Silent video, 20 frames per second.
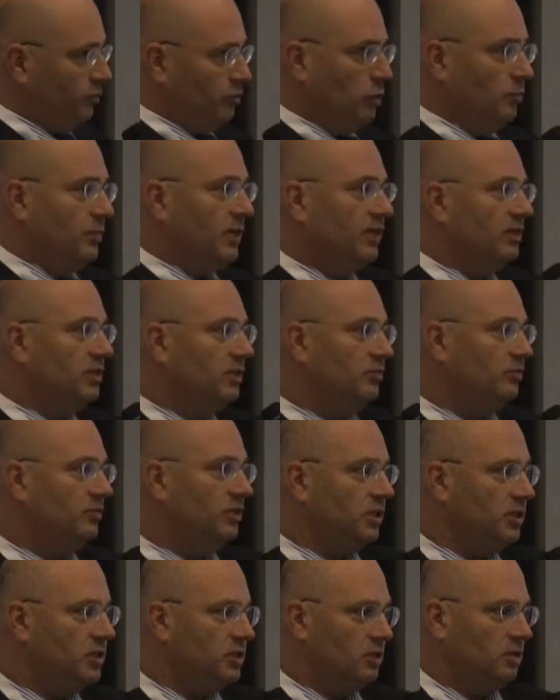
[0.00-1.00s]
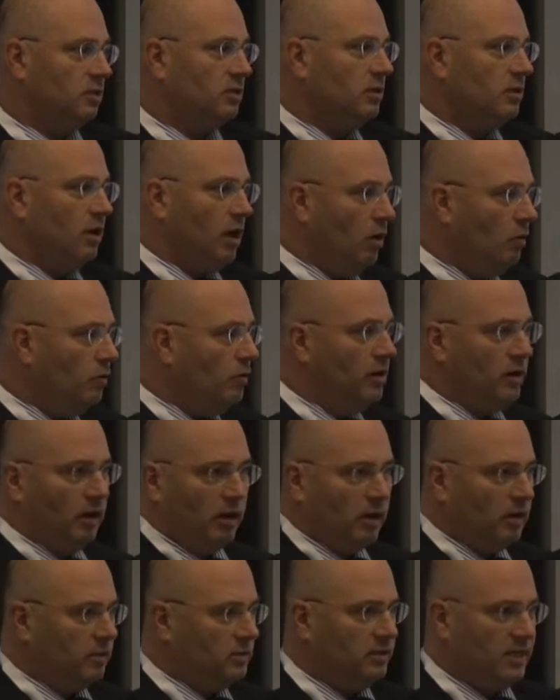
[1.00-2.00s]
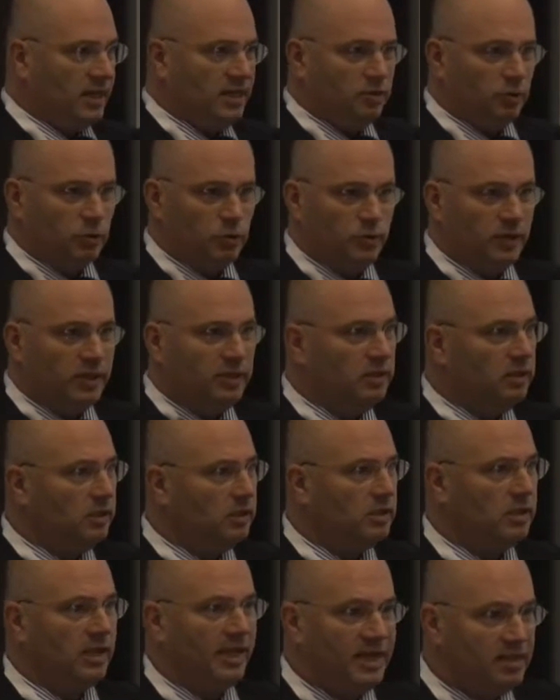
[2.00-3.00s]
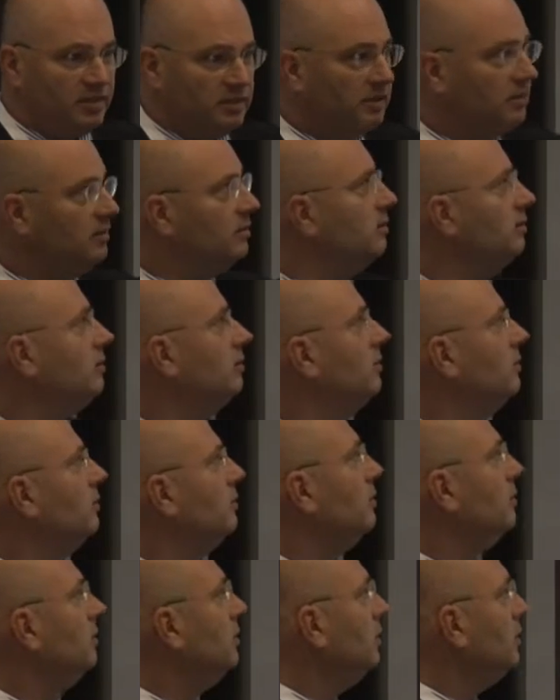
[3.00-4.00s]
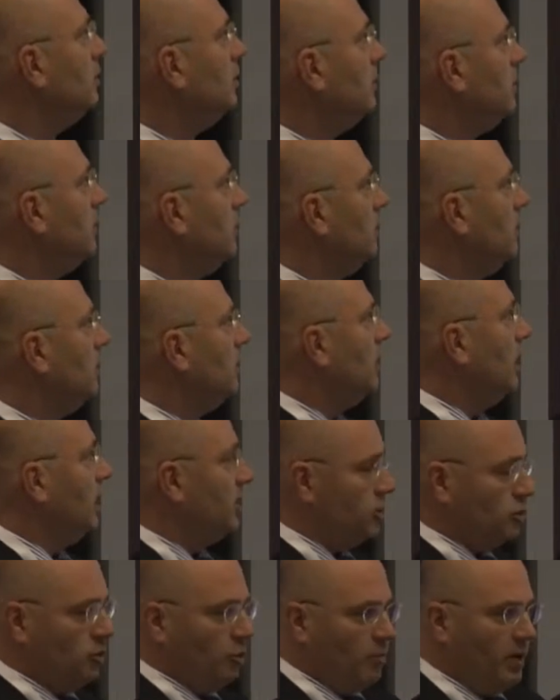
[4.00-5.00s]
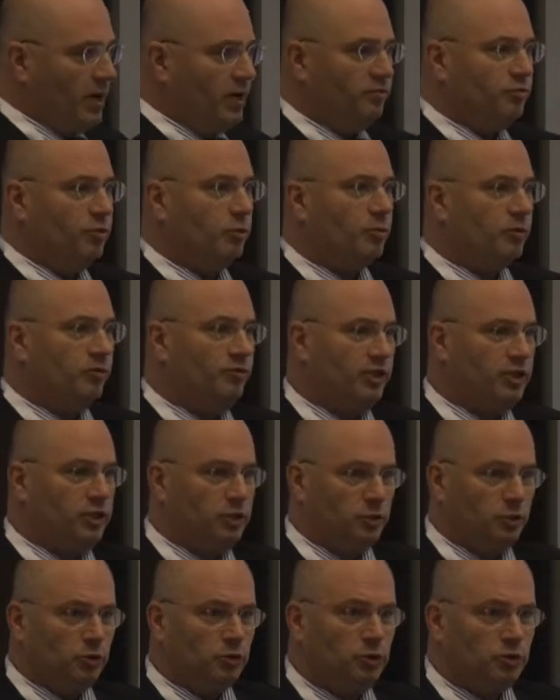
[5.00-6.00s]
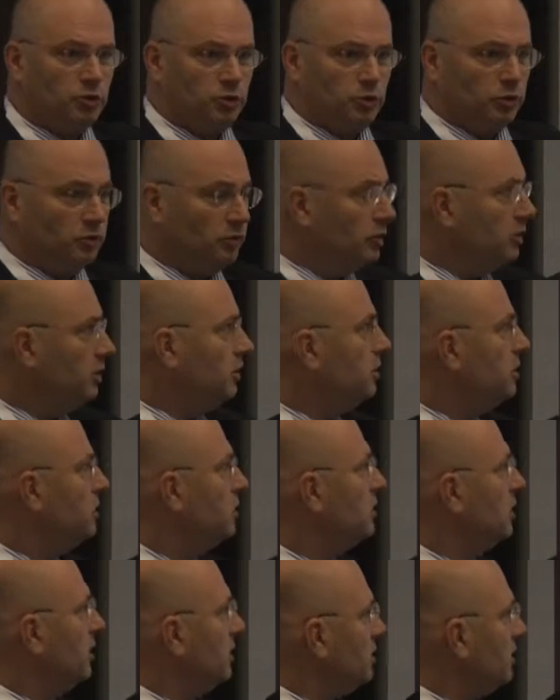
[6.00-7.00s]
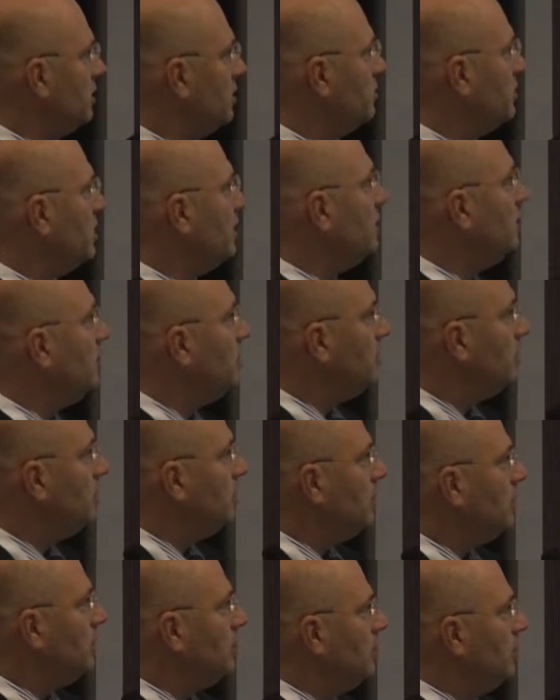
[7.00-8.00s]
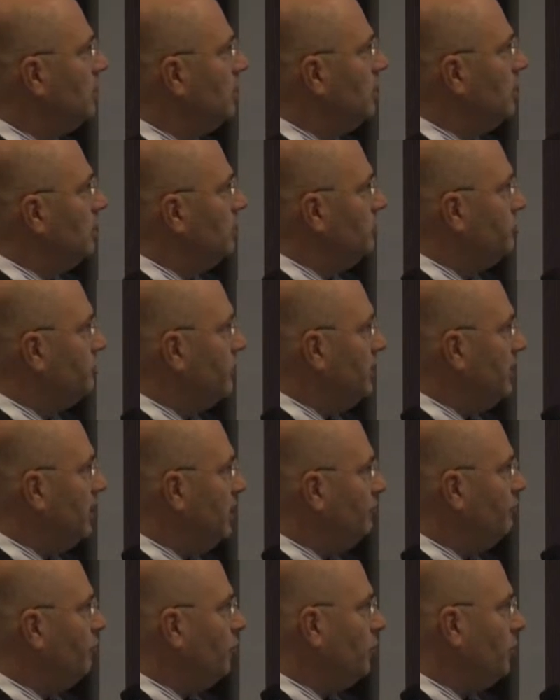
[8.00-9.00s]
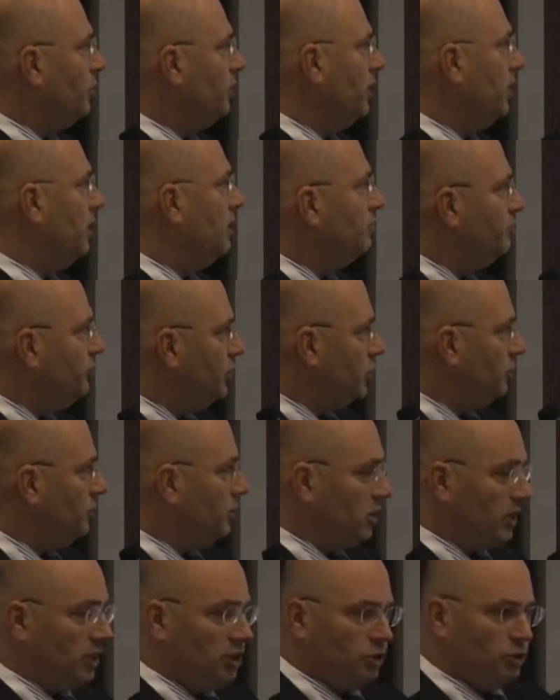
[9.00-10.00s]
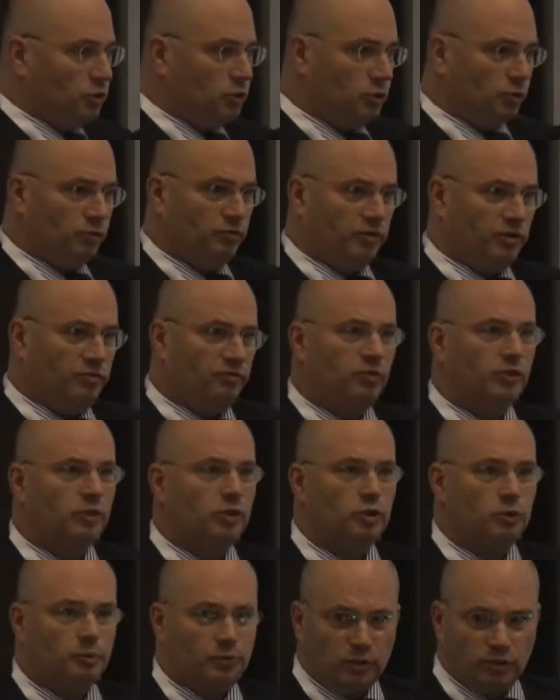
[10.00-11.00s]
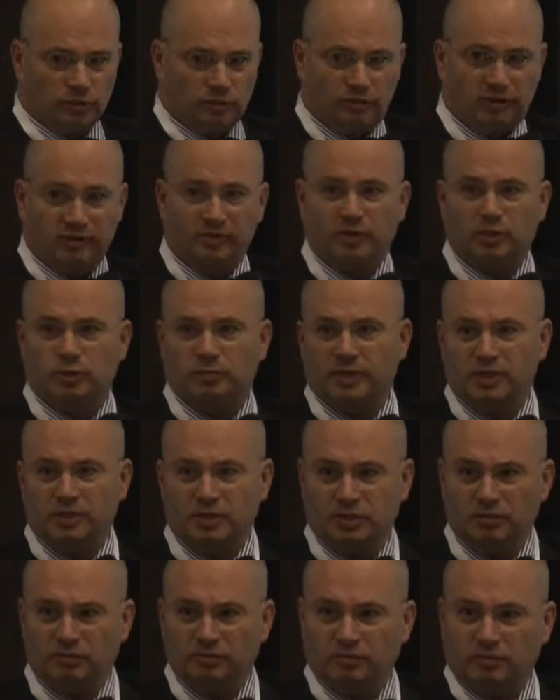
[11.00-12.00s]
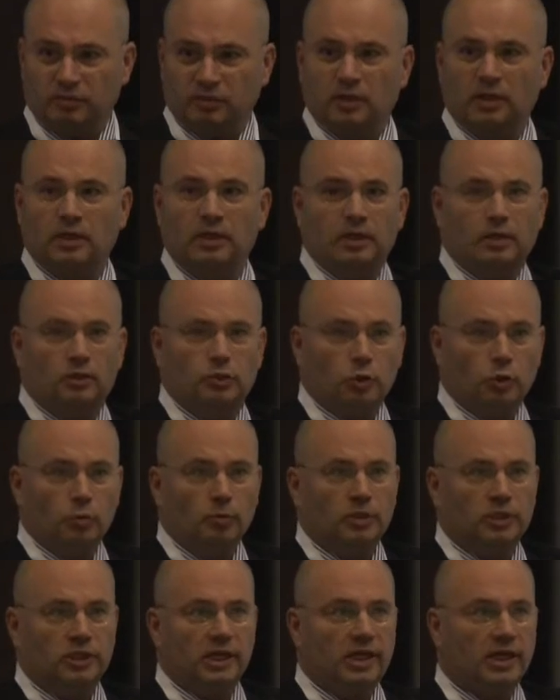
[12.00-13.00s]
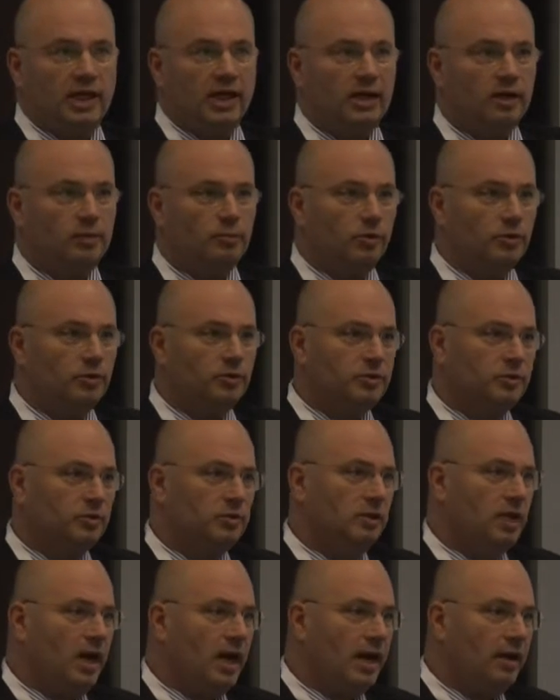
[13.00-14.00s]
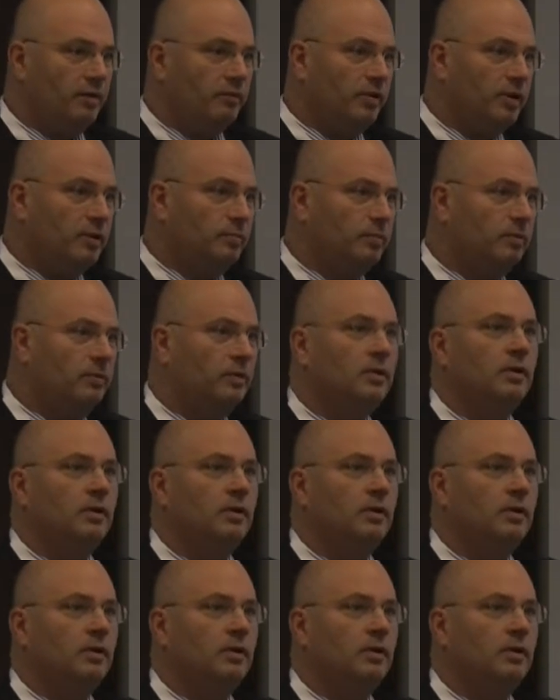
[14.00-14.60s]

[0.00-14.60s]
of human activities only are 10 or 20 years later. It's a domain for professionals, geologists, etc. 3D, 4D visualization software for the subsurface is very expensive. Schlumberger, Halliburton, IRAP,